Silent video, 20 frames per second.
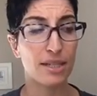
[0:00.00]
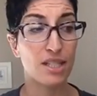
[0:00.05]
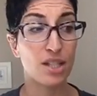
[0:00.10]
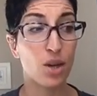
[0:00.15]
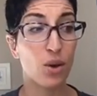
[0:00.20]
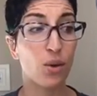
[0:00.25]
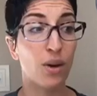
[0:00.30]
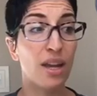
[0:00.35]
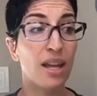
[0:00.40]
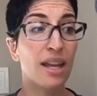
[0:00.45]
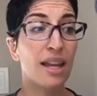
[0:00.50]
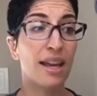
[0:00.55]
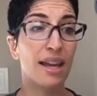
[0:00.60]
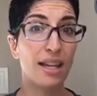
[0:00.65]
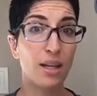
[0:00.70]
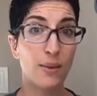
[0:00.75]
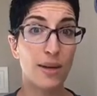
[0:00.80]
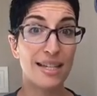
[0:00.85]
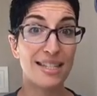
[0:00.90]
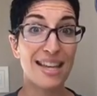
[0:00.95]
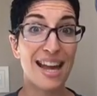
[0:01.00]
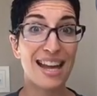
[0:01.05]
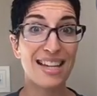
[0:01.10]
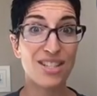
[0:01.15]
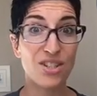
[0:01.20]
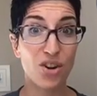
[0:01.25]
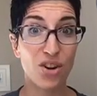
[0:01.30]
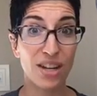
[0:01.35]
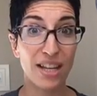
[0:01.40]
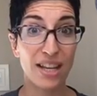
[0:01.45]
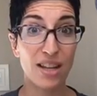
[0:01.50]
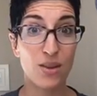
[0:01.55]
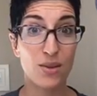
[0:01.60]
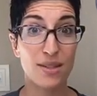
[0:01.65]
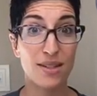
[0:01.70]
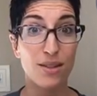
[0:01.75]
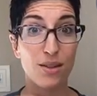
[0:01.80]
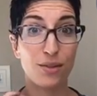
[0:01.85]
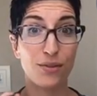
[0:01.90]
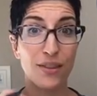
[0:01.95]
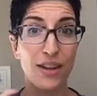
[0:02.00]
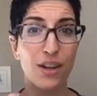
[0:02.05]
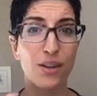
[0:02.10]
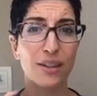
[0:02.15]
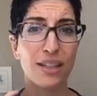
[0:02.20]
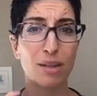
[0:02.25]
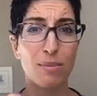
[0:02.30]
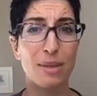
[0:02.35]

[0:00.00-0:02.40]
So anyways, I started getting those little fingerling